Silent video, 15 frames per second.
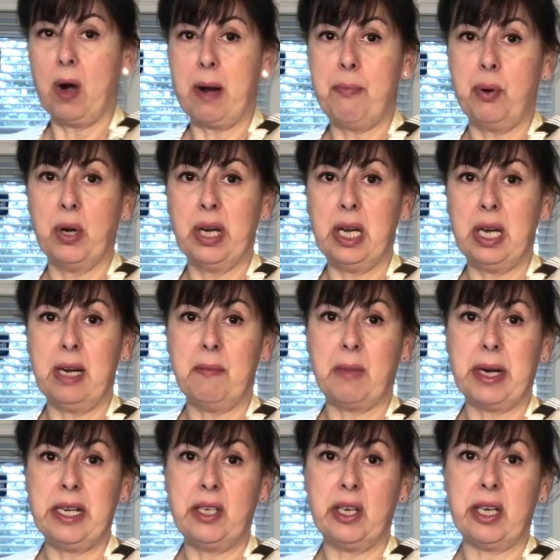I put it in
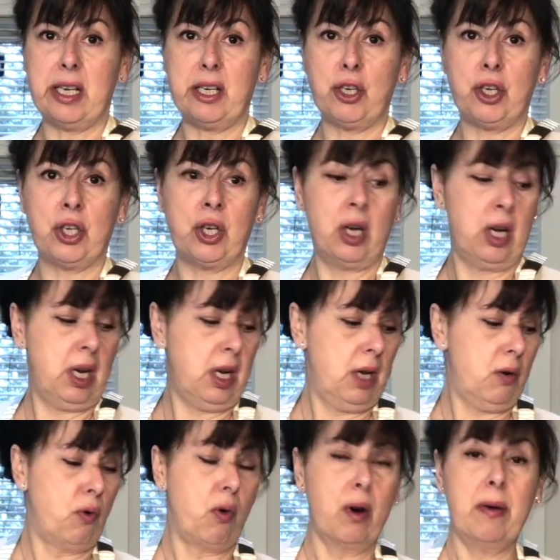my dish
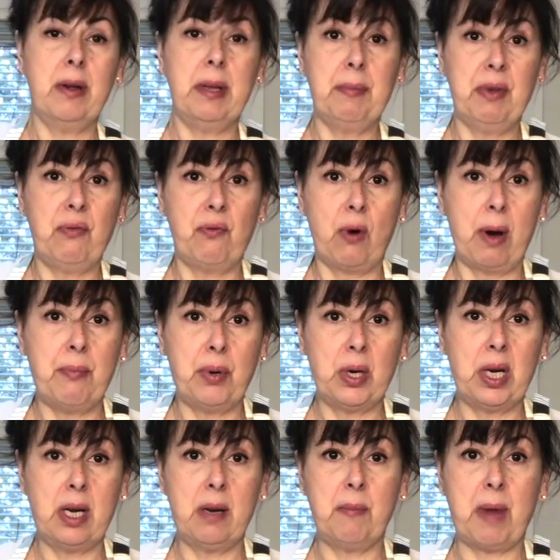or before I put
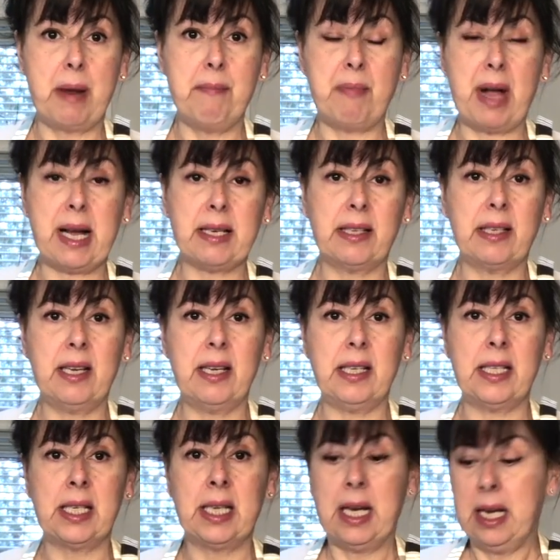it in my
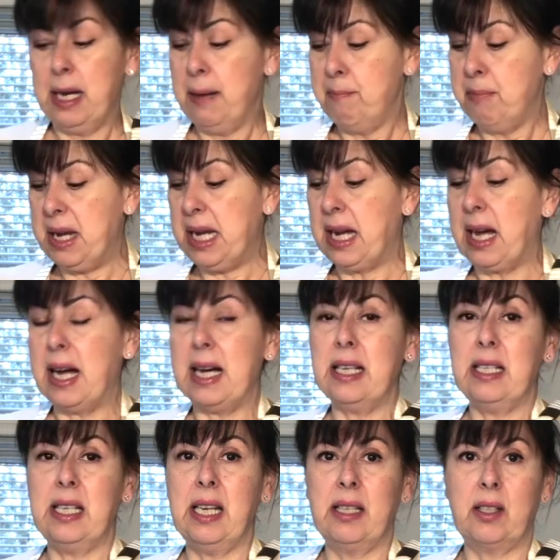baskets,
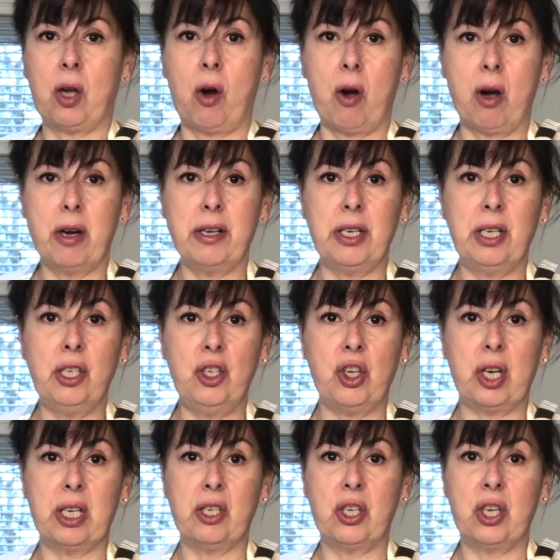because it's hard to
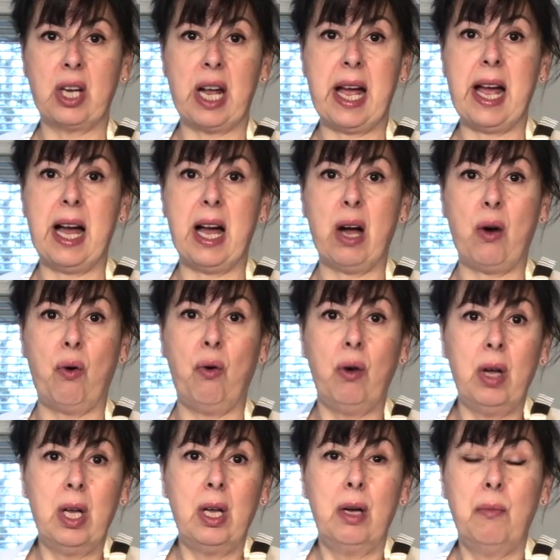judge how
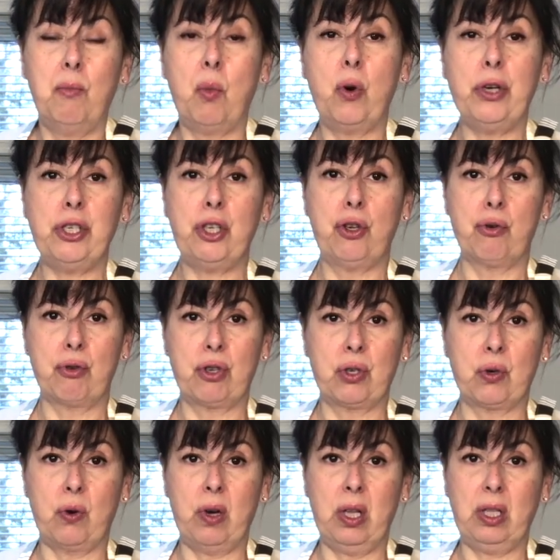moist your
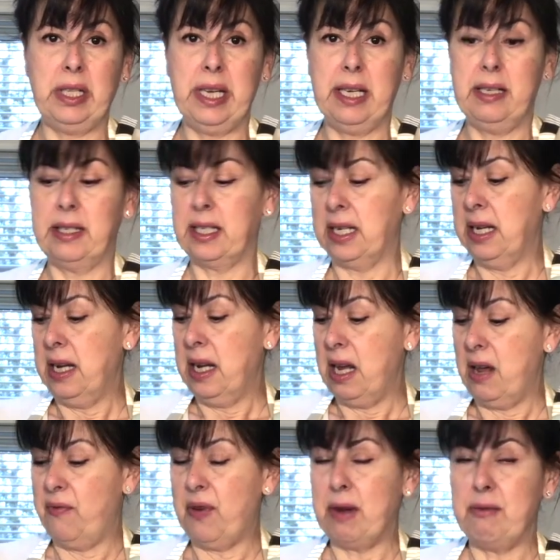soil is
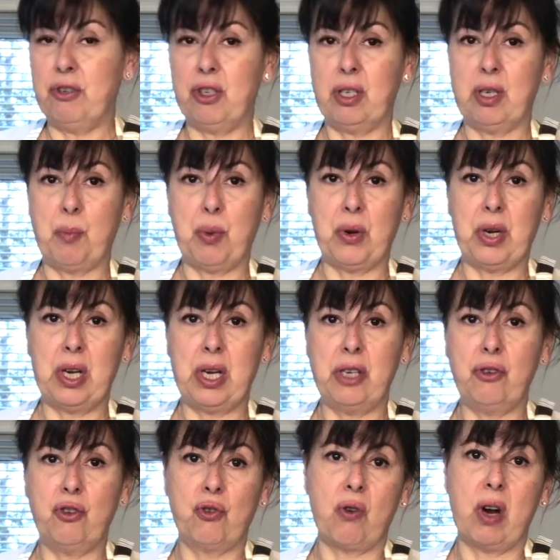if I was just to put it
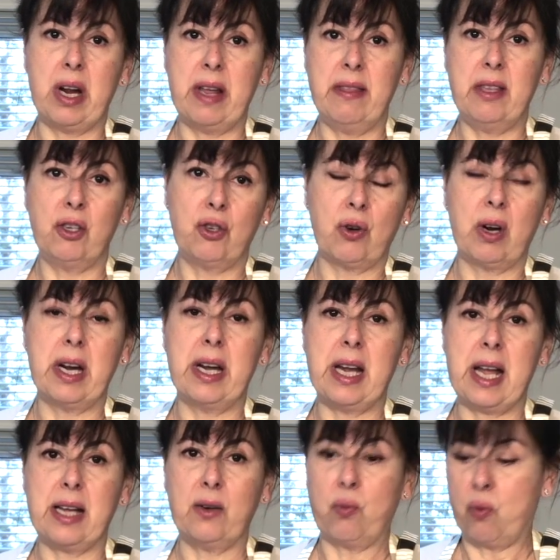in dry and then try and
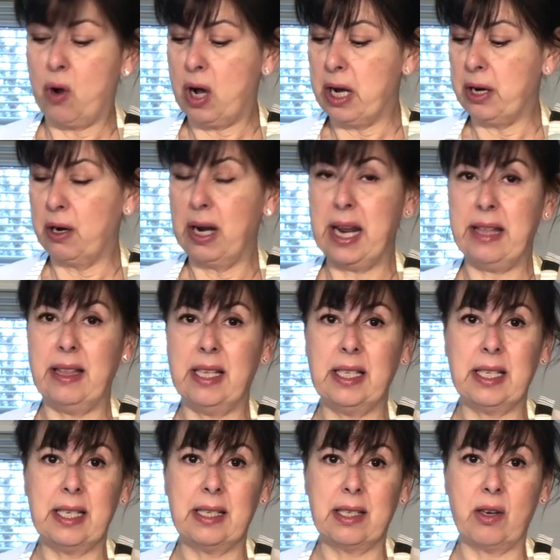add water. And this
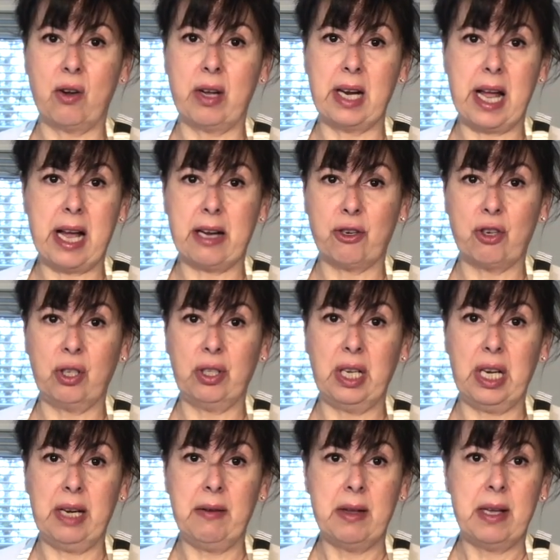does not actually